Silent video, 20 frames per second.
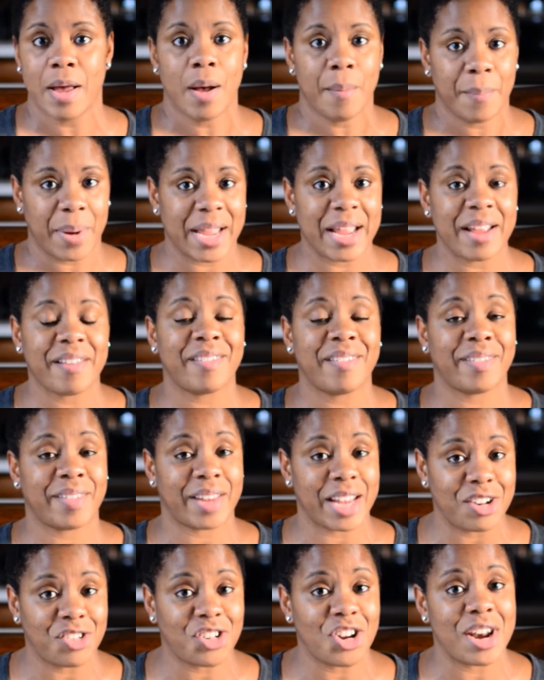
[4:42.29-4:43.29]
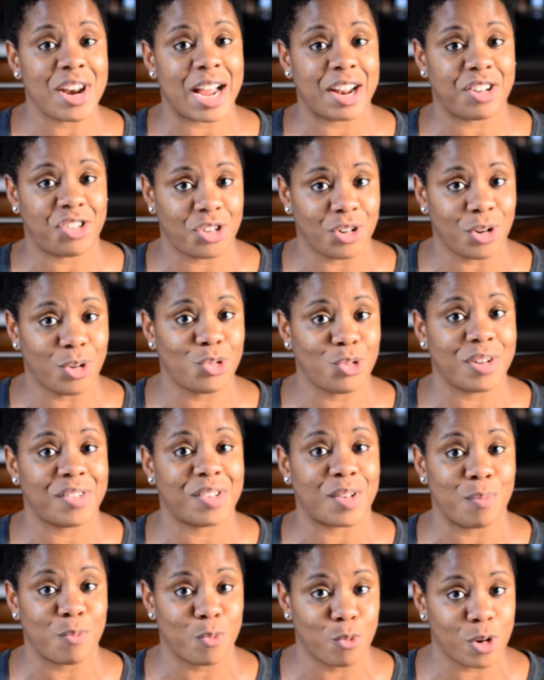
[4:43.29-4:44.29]
but he's teaching our children
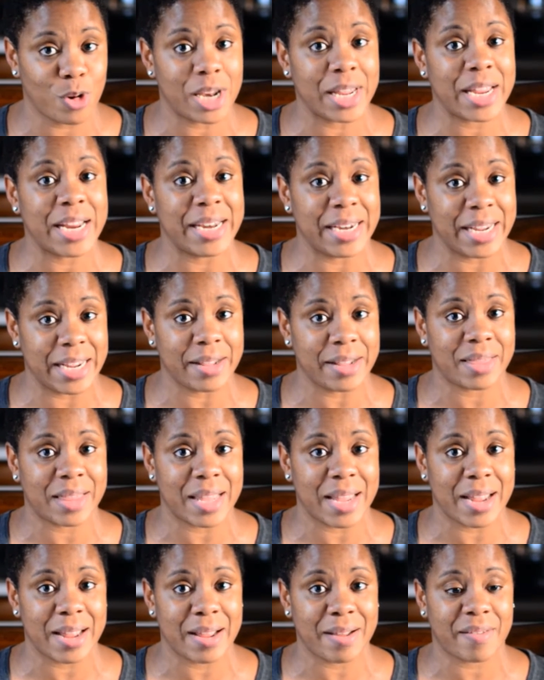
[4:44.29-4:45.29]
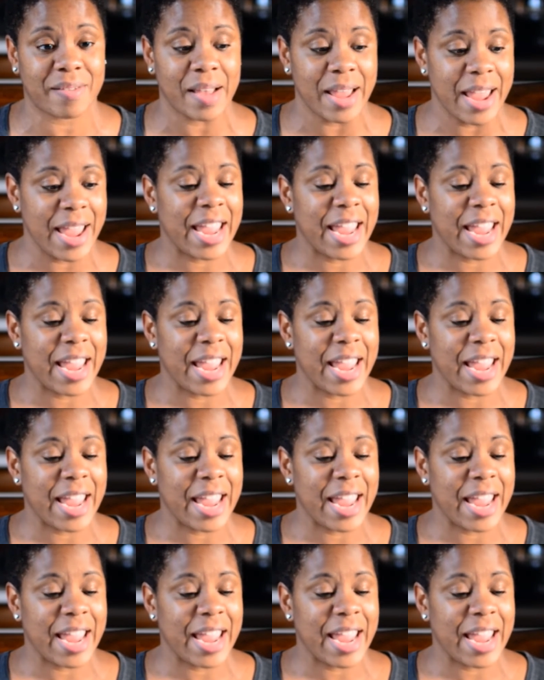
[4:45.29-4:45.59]
some really neat things